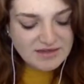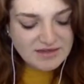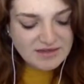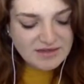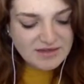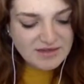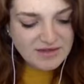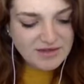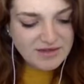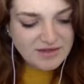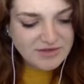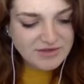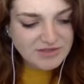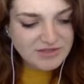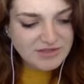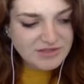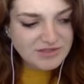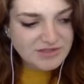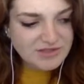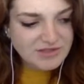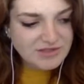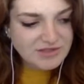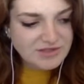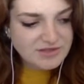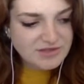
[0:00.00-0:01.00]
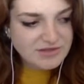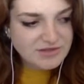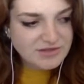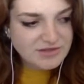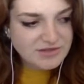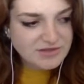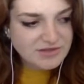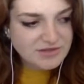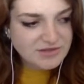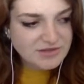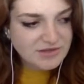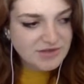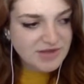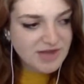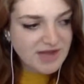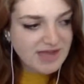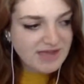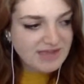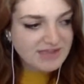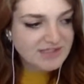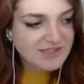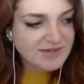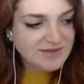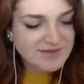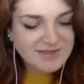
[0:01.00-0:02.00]
you know, just
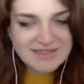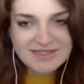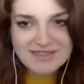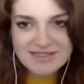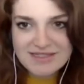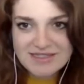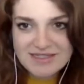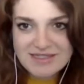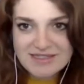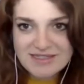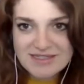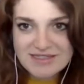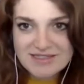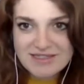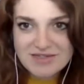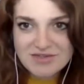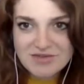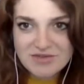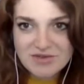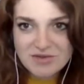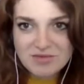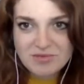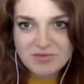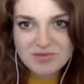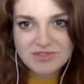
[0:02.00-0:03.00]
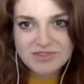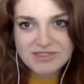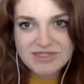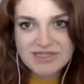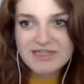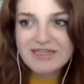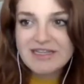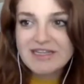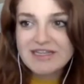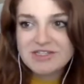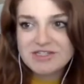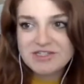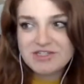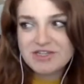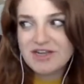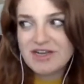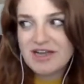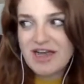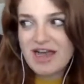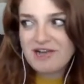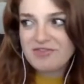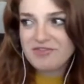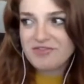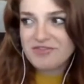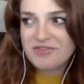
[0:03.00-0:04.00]
trying to exist as a normal teenager
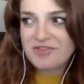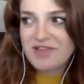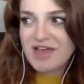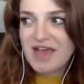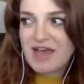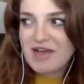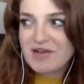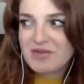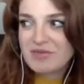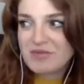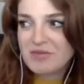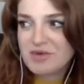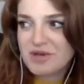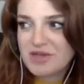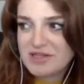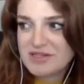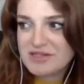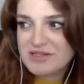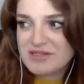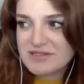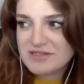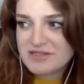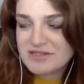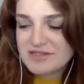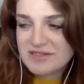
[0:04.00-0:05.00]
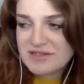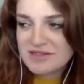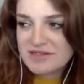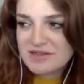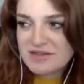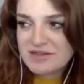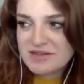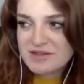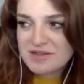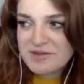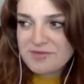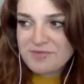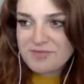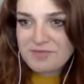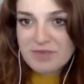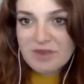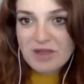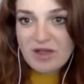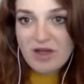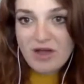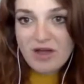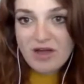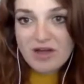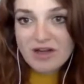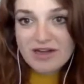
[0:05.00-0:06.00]
after that was
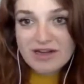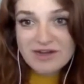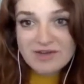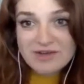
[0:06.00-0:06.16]
hard.